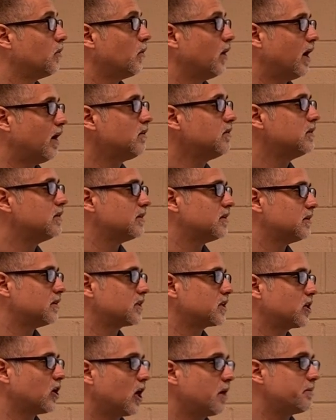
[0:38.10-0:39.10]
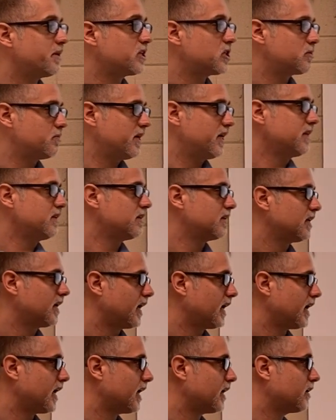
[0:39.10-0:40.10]
Well, Garbi Schmidt,
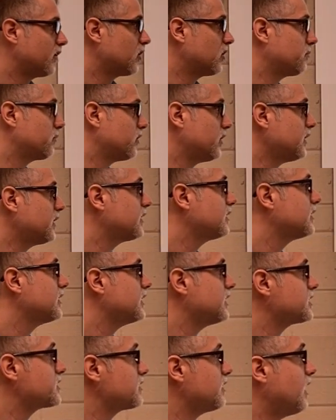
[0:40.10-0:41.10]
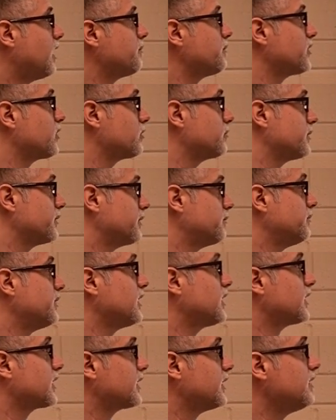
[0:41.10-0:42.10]
in her book, Islam in Urban
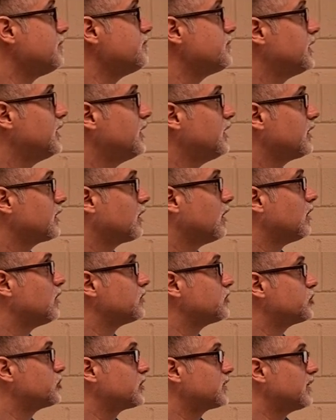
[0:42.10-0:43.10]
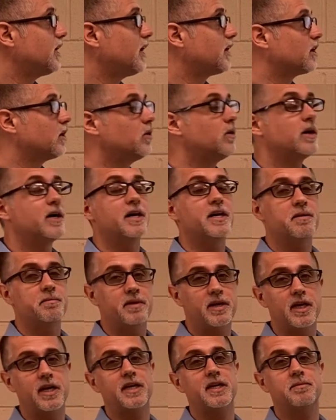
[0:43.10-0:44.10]
America, calls Chicago an
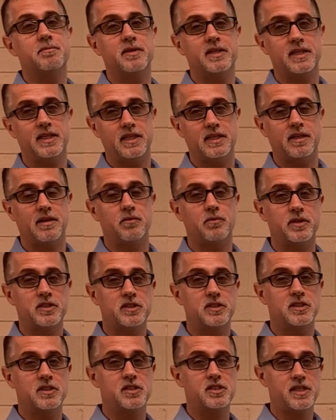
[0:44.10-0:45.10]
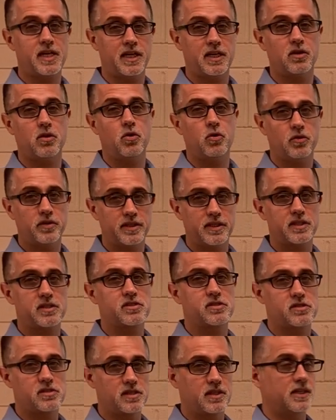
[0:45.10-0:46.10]
American Medina, which is the second
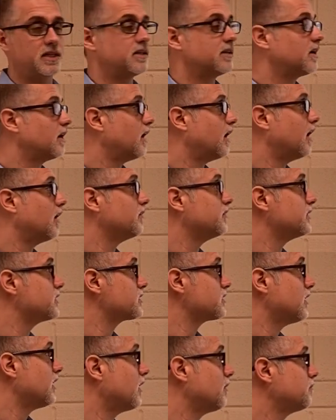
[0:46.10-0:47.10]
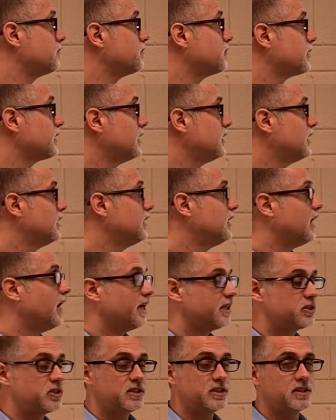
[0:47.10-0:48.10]
holiest city of Islam.
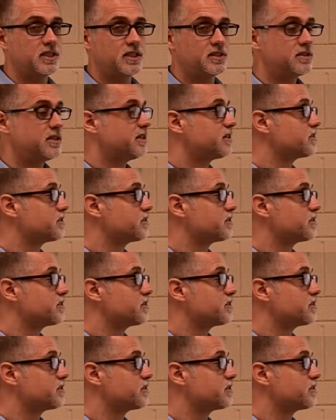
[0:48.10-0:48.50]
And she says